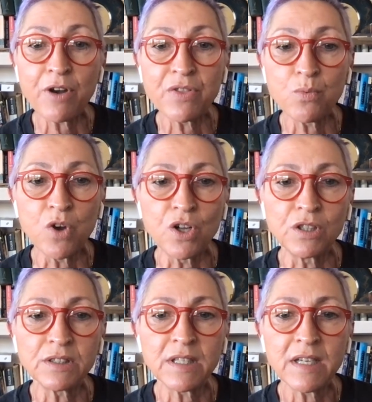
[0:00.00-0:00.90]
in the
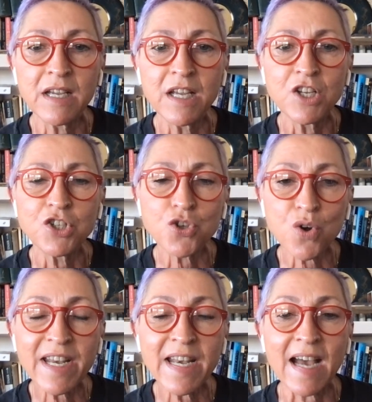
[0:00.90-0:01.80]
world.
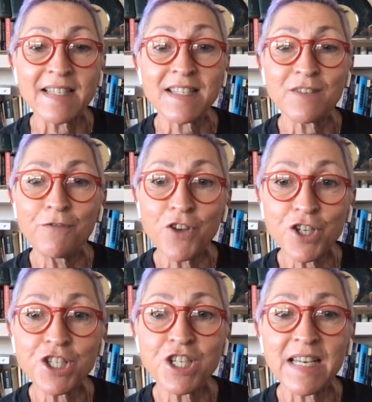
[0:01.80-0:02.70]
Join us
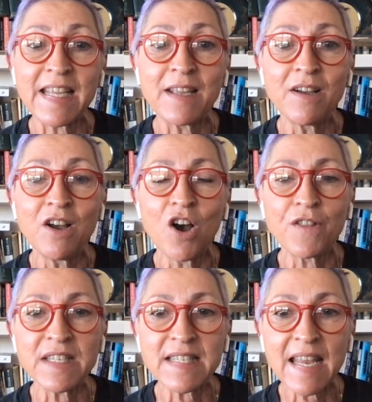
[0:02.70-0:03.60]
virtually on
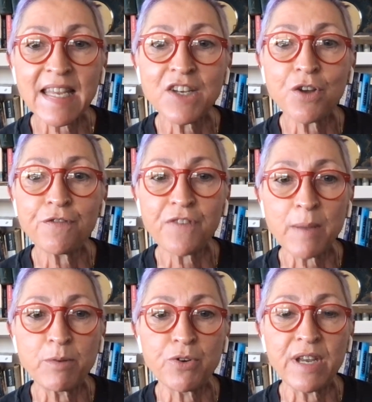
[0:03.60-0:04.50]
the 2nd of
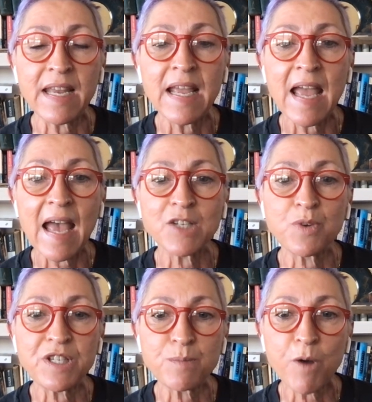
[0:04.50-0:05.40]
February as
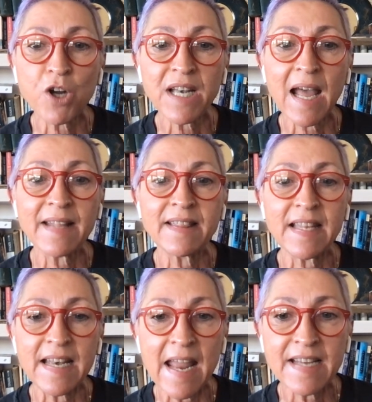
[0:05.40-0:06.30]
we spotlight the
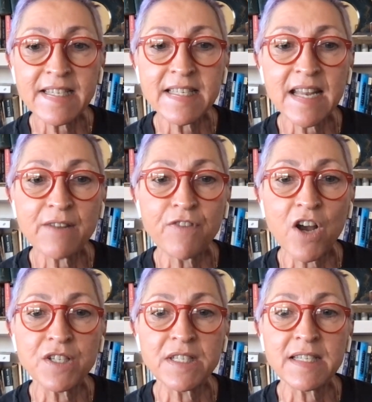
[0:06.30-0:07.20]
latest
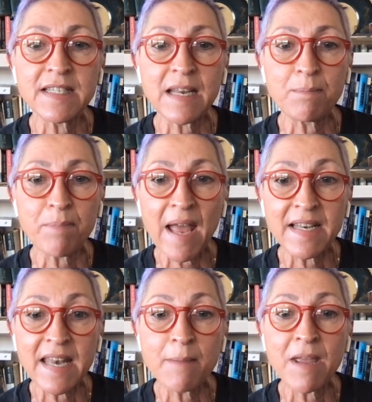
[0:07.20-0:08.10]
advances in
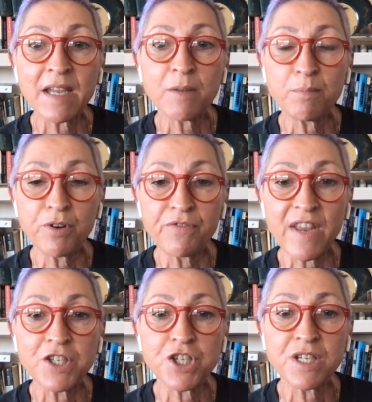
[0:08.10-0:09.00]
pandemic
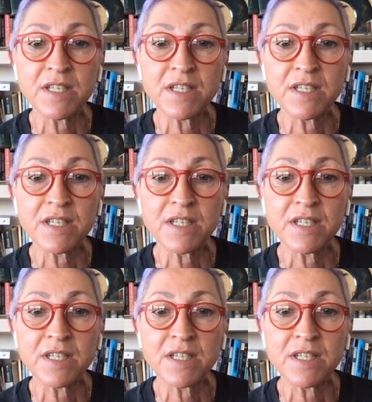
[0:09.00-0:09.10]
prevention